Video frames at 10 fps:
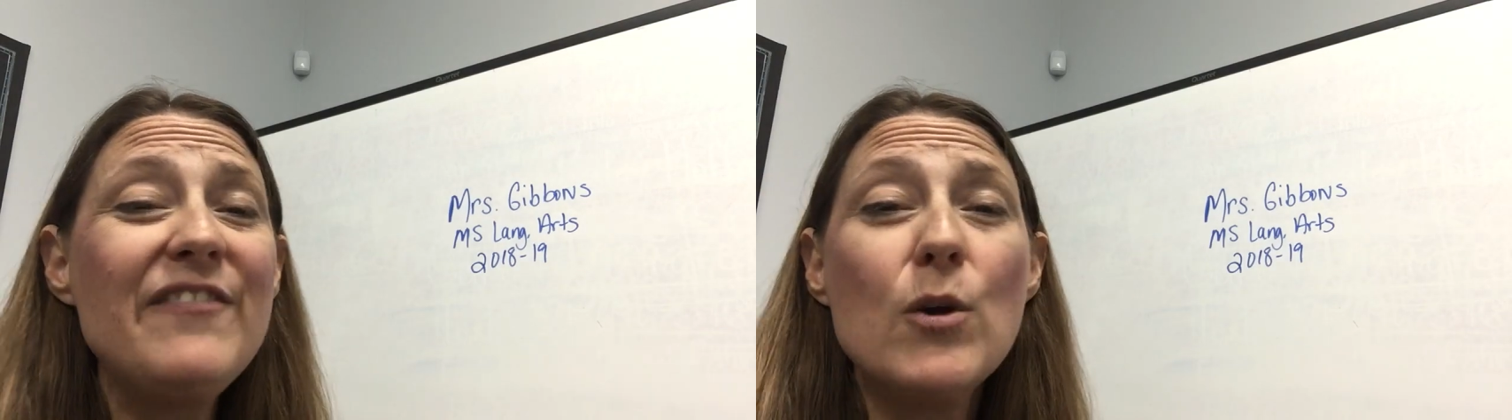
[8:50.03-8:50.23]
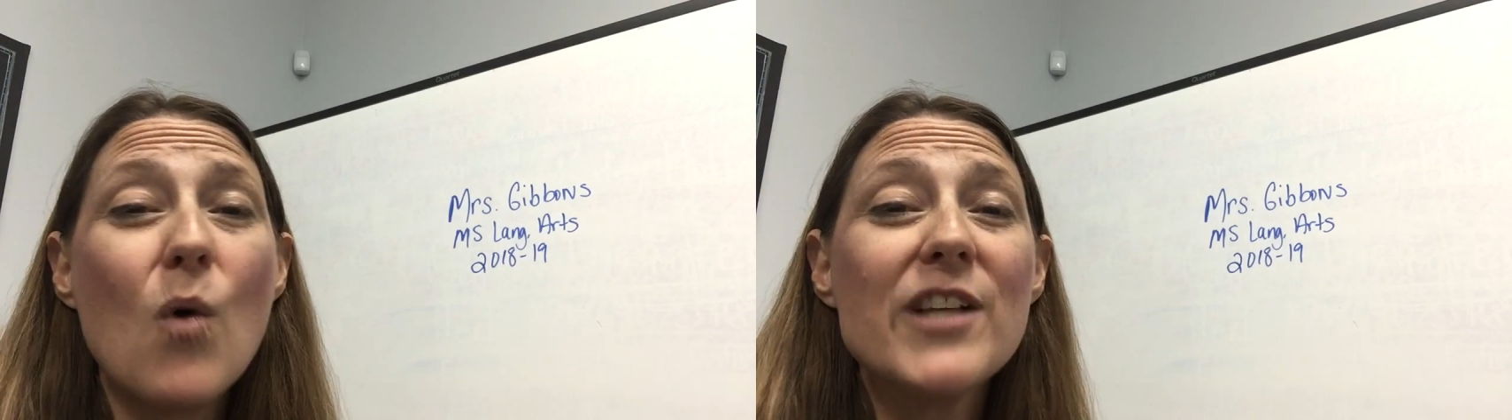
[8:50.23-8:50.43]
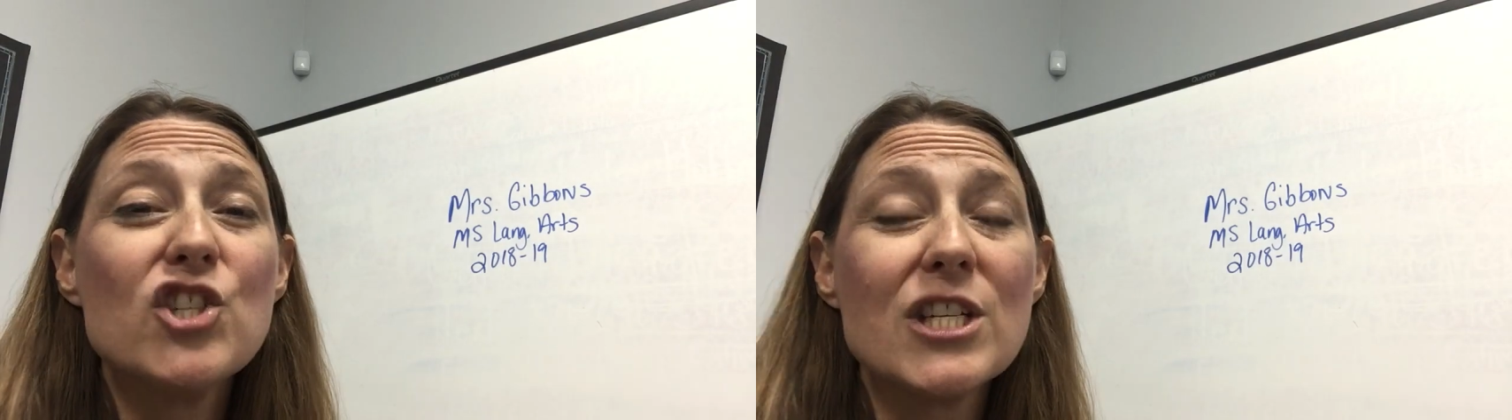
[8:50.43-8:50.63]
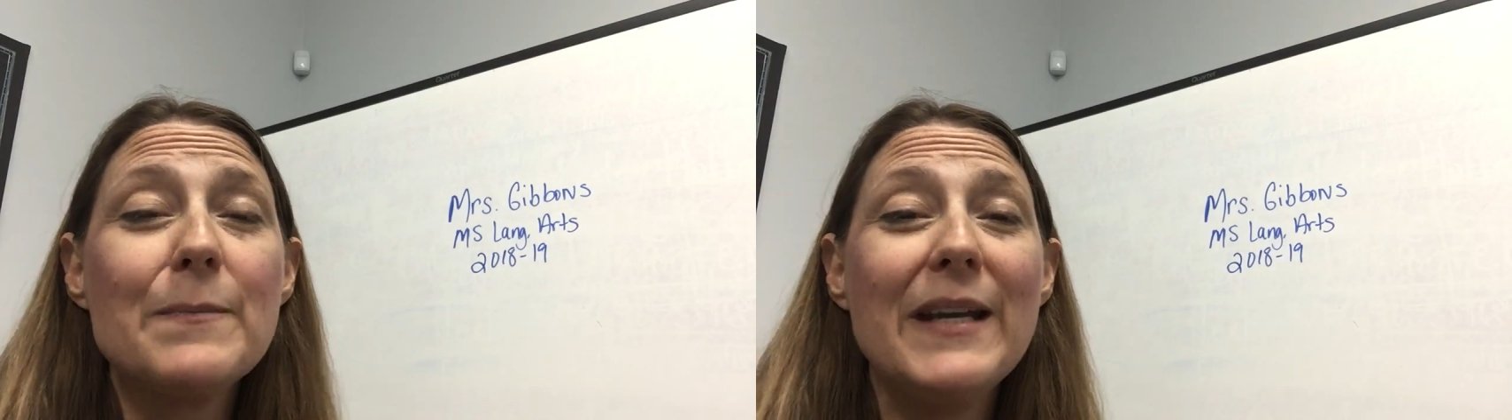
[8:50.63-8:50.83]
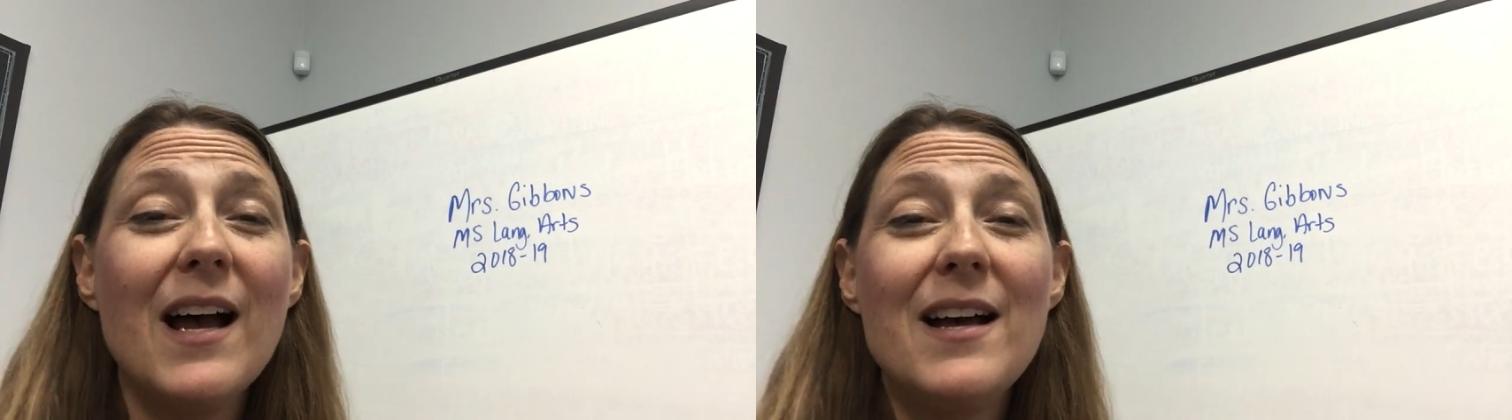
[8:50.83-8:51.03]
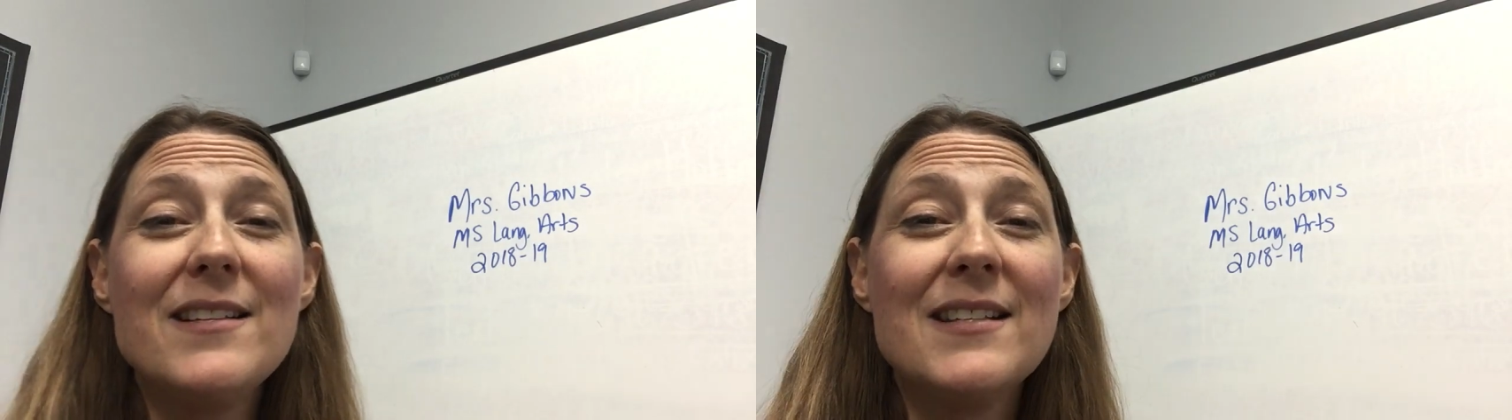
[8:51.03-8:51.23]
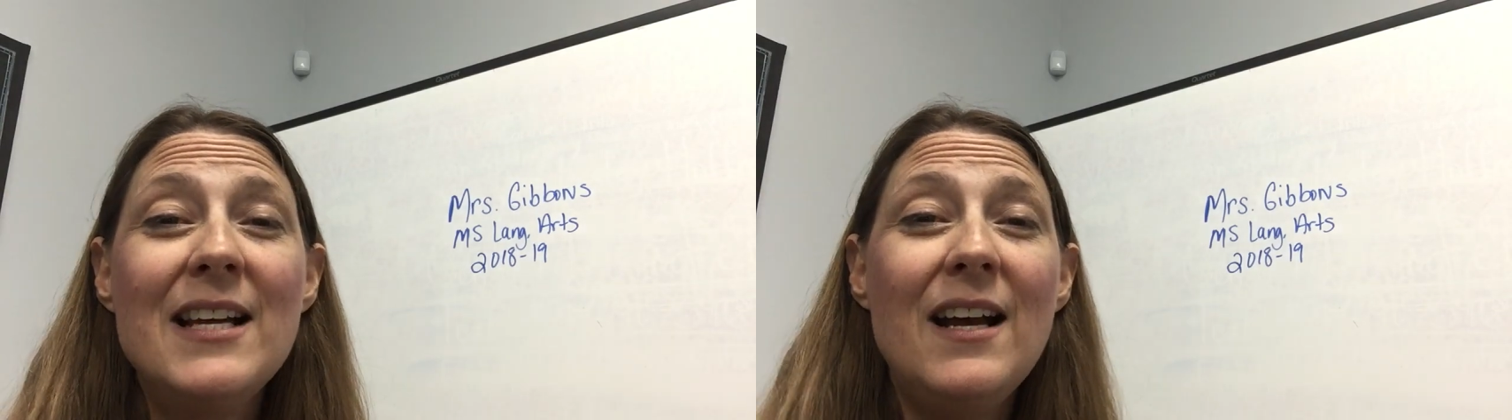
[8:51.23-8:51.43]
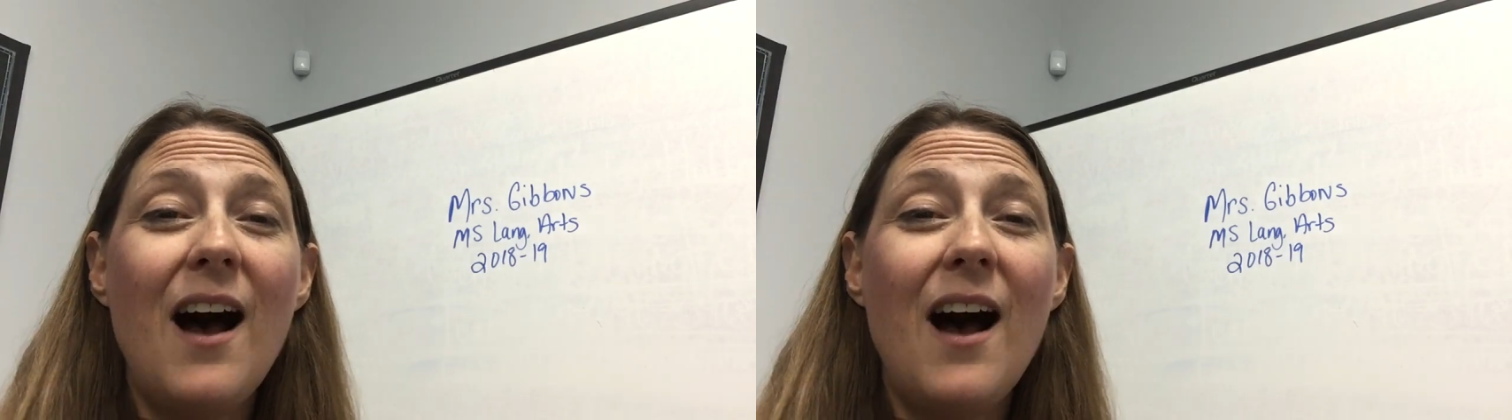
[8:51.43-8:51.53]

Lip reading: if it was just because